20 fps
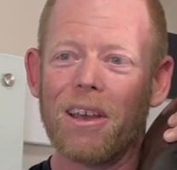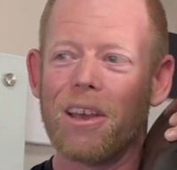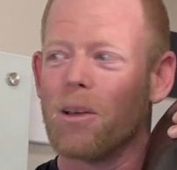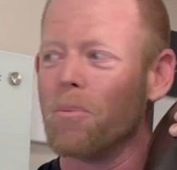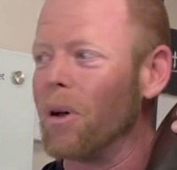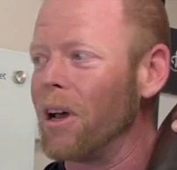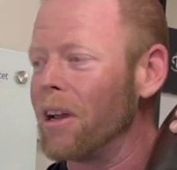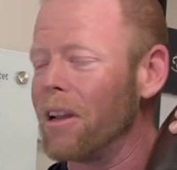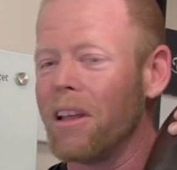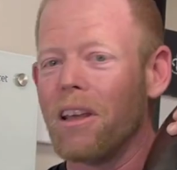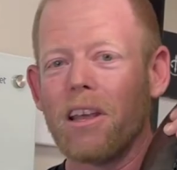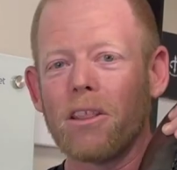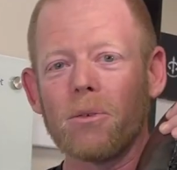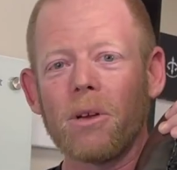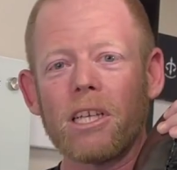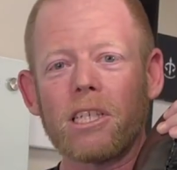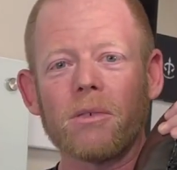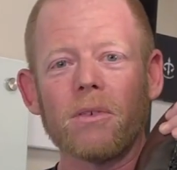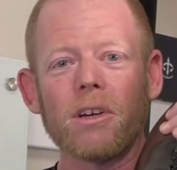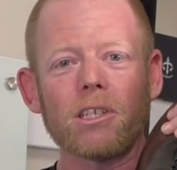But the
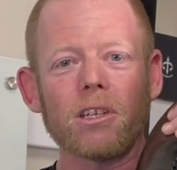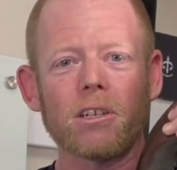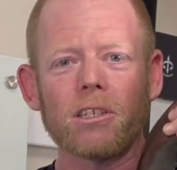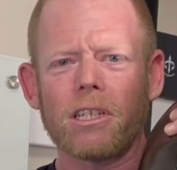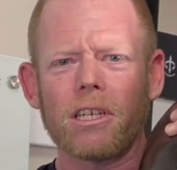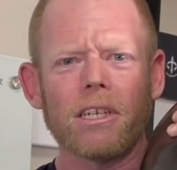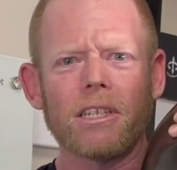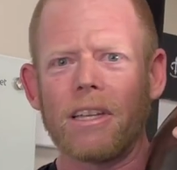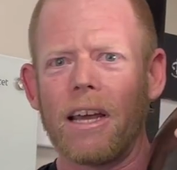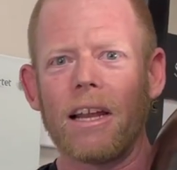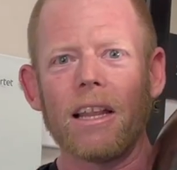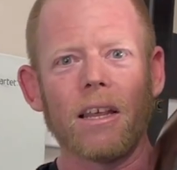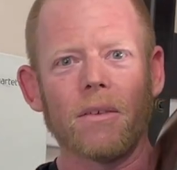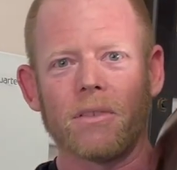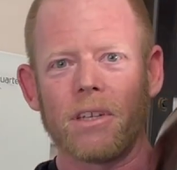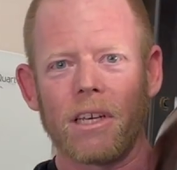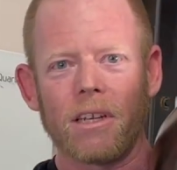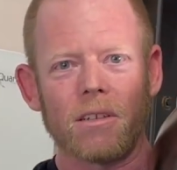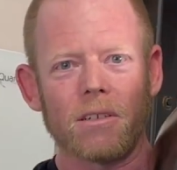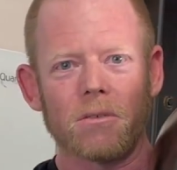rest of us are just gonna deadlift
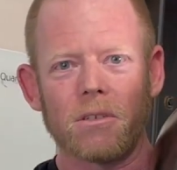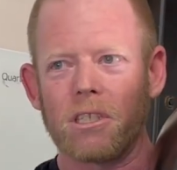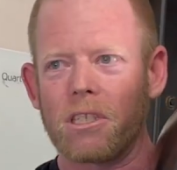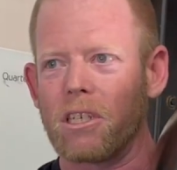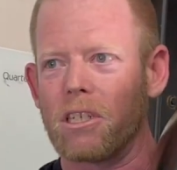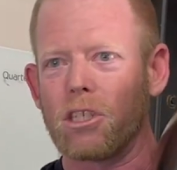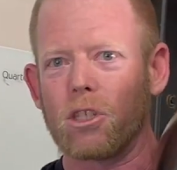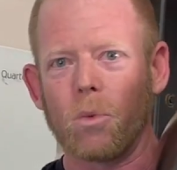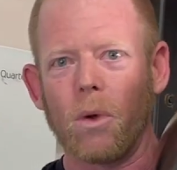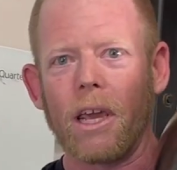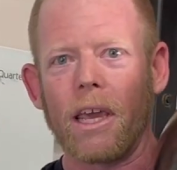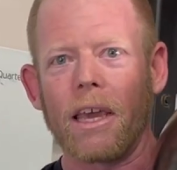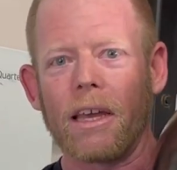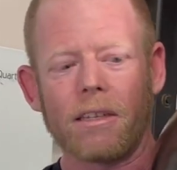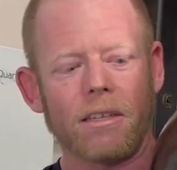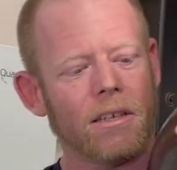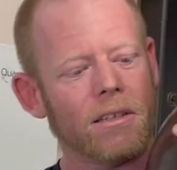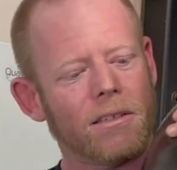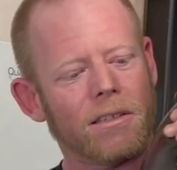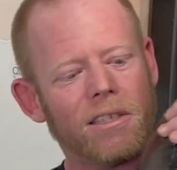it. We're just gonna swing
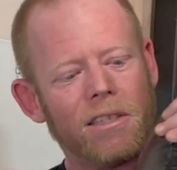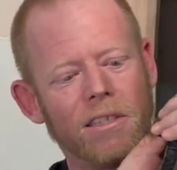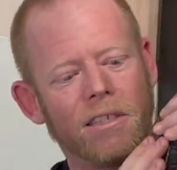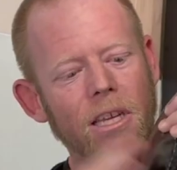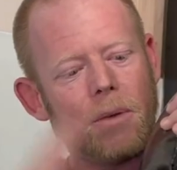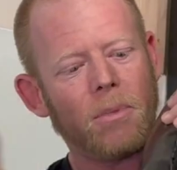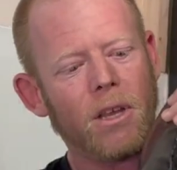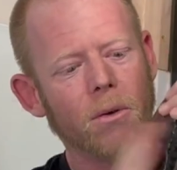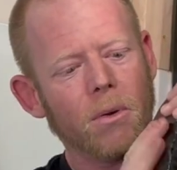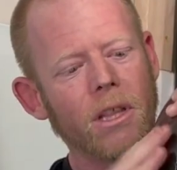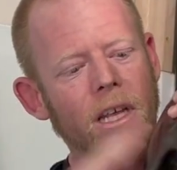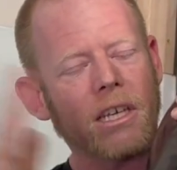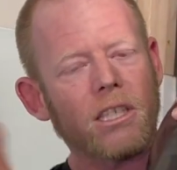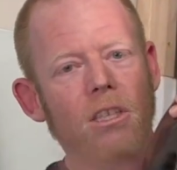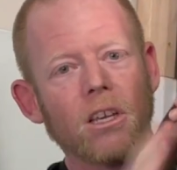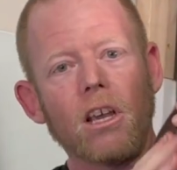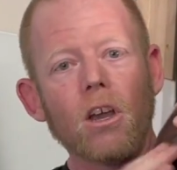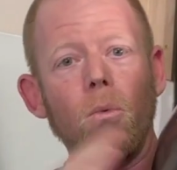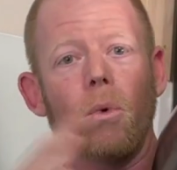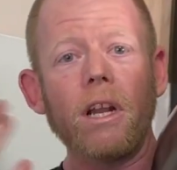it. Same thing with this.
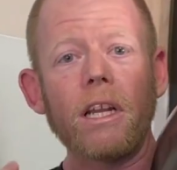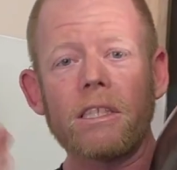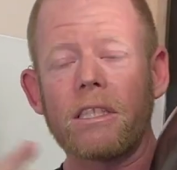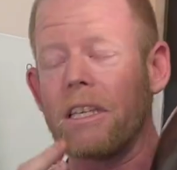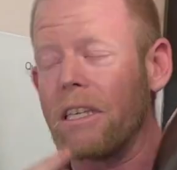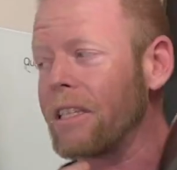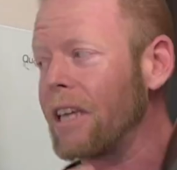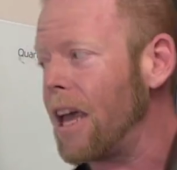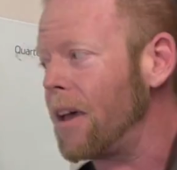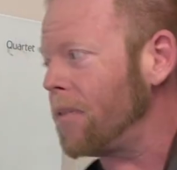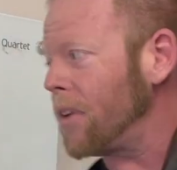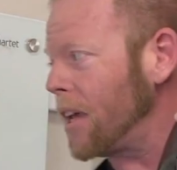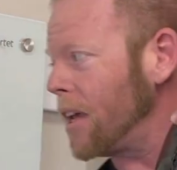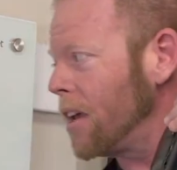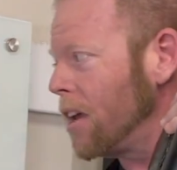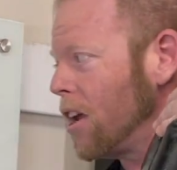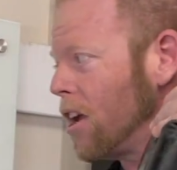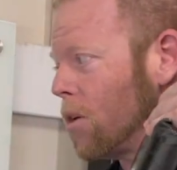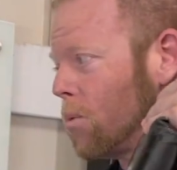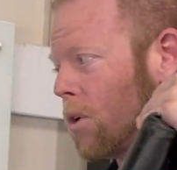When it's this
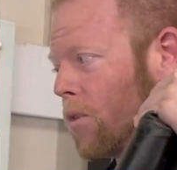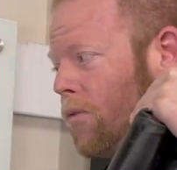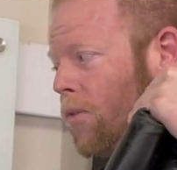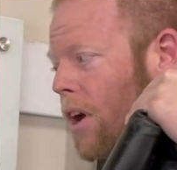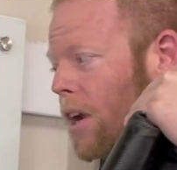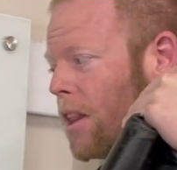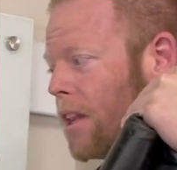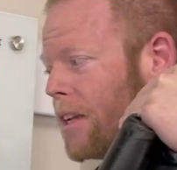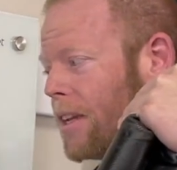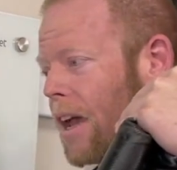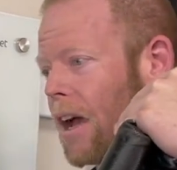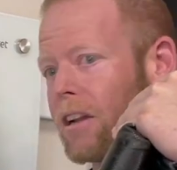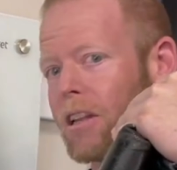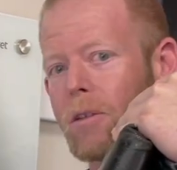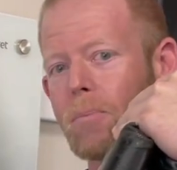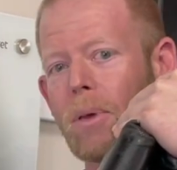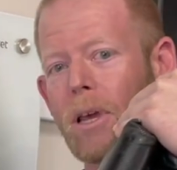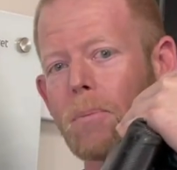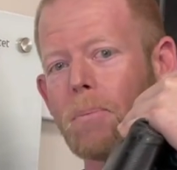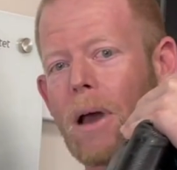heavy, we're funneling down to the
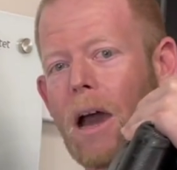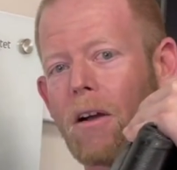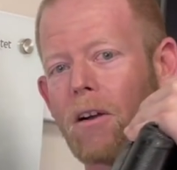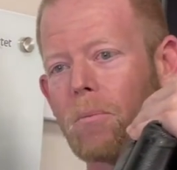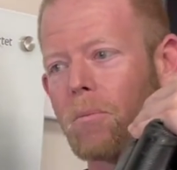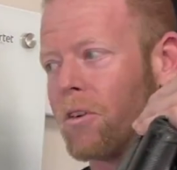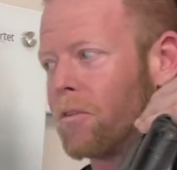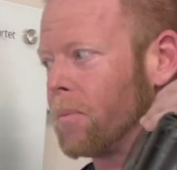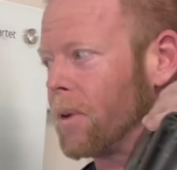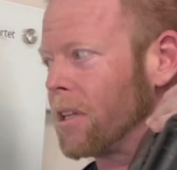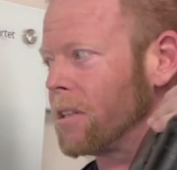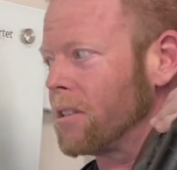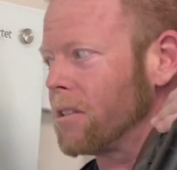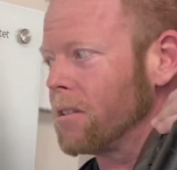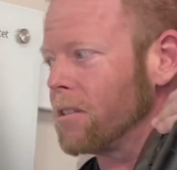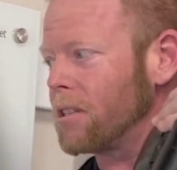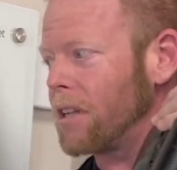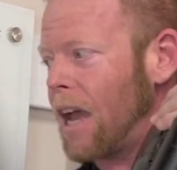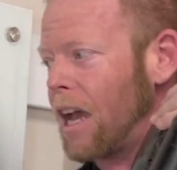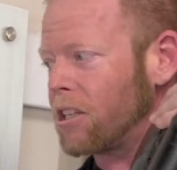big power movements.
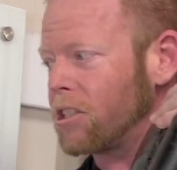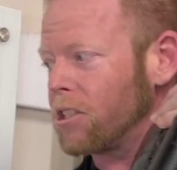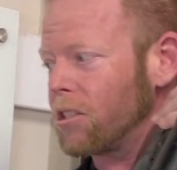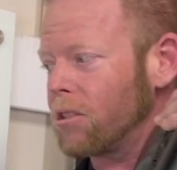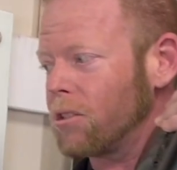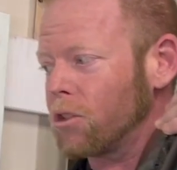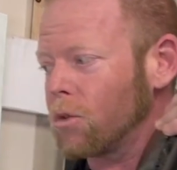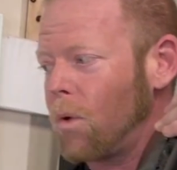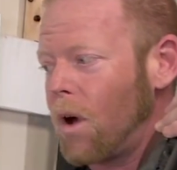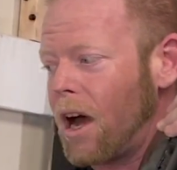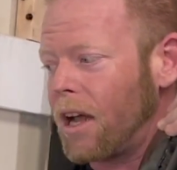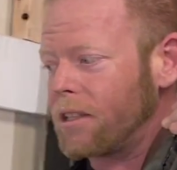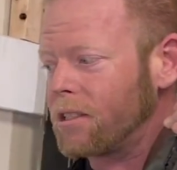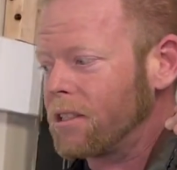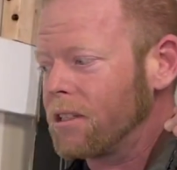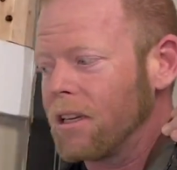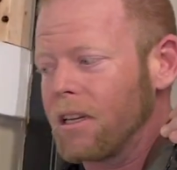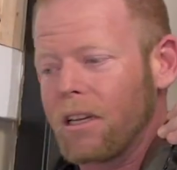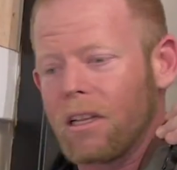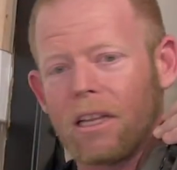Snatches, squats,
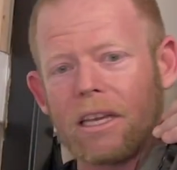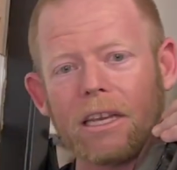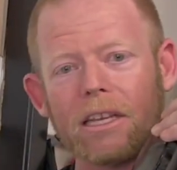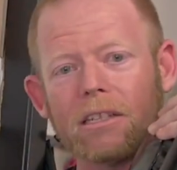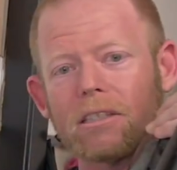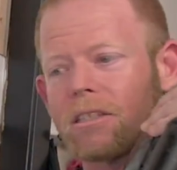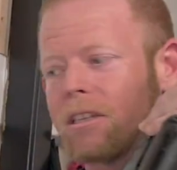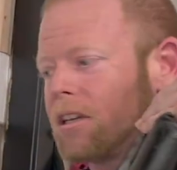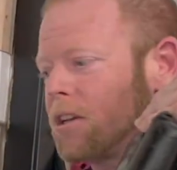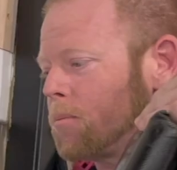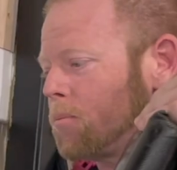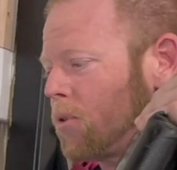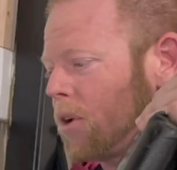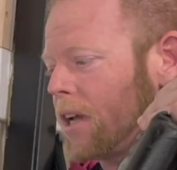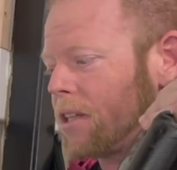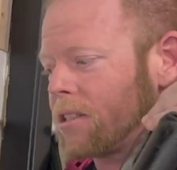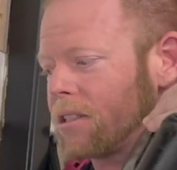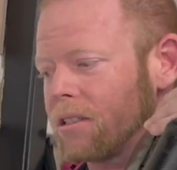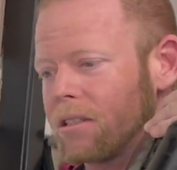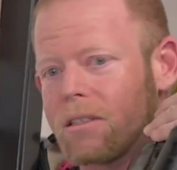cleans,
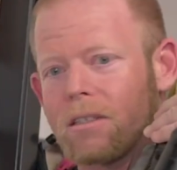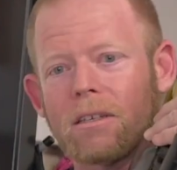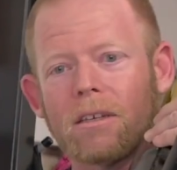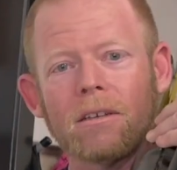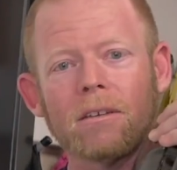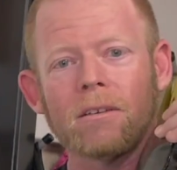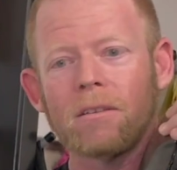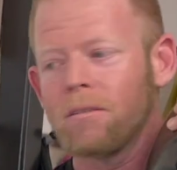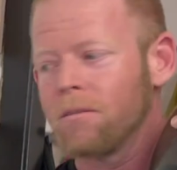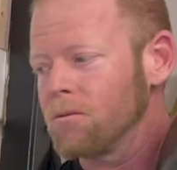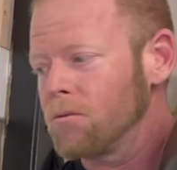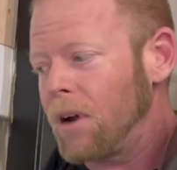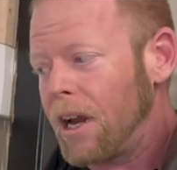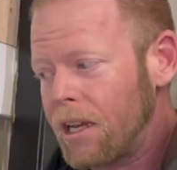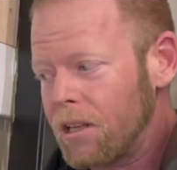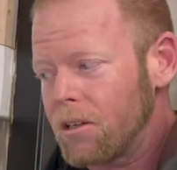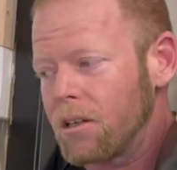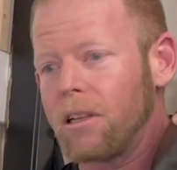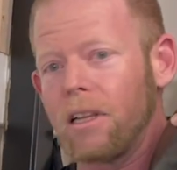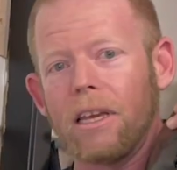presses,
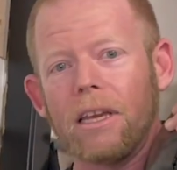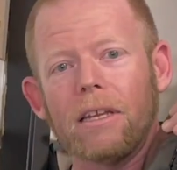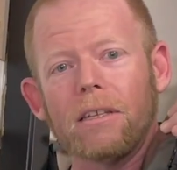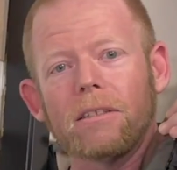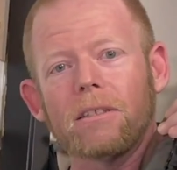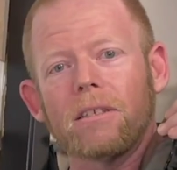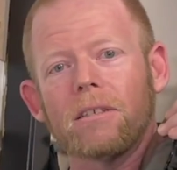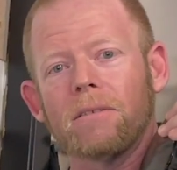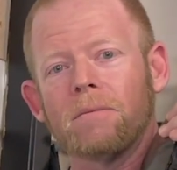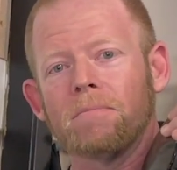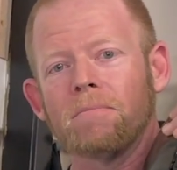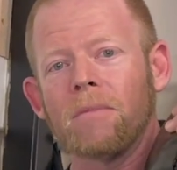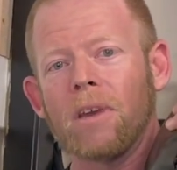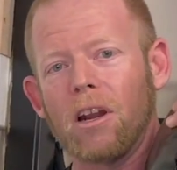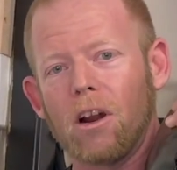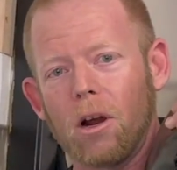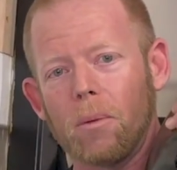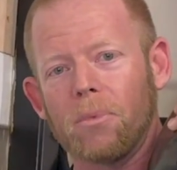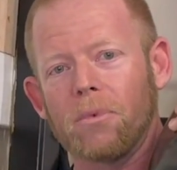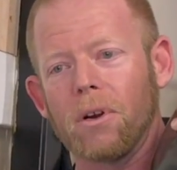regular cleans, and
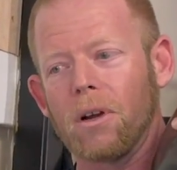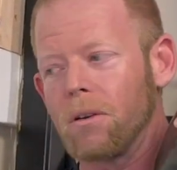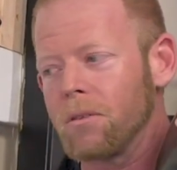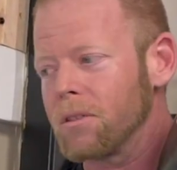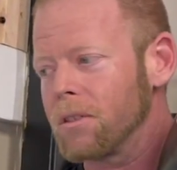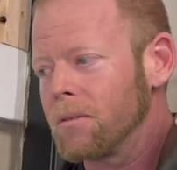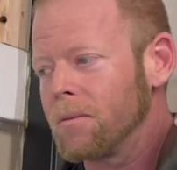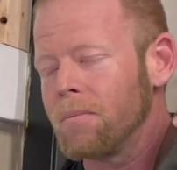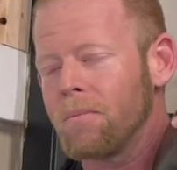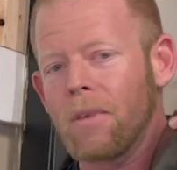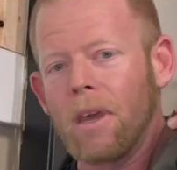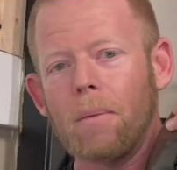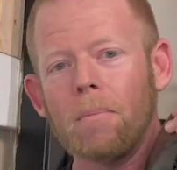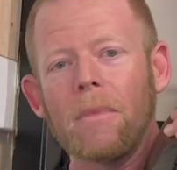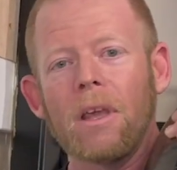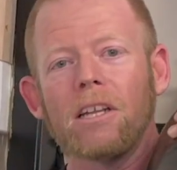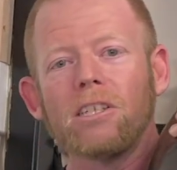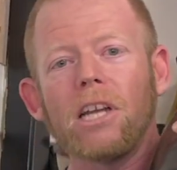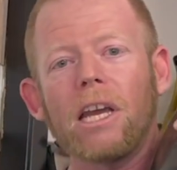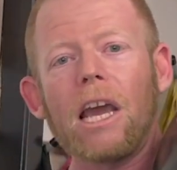arm throws. Okay,
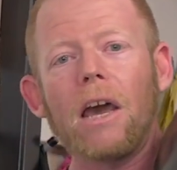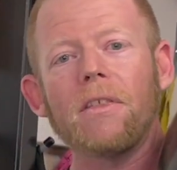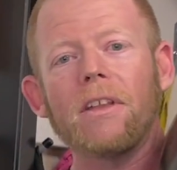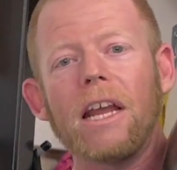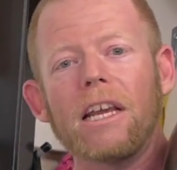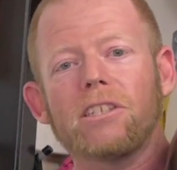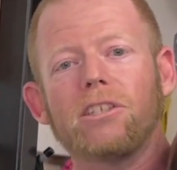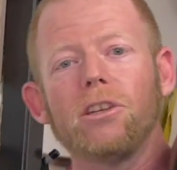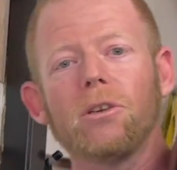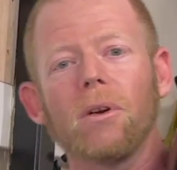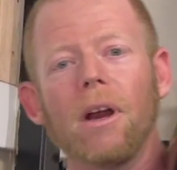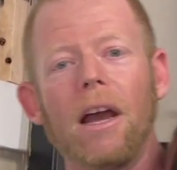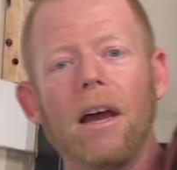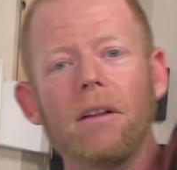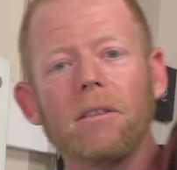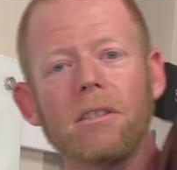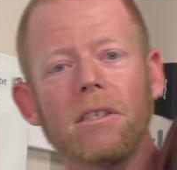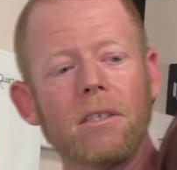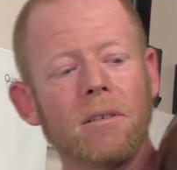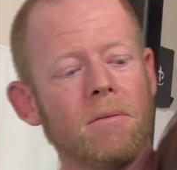check out the next 2
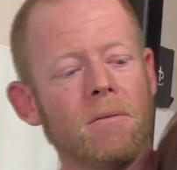rounds.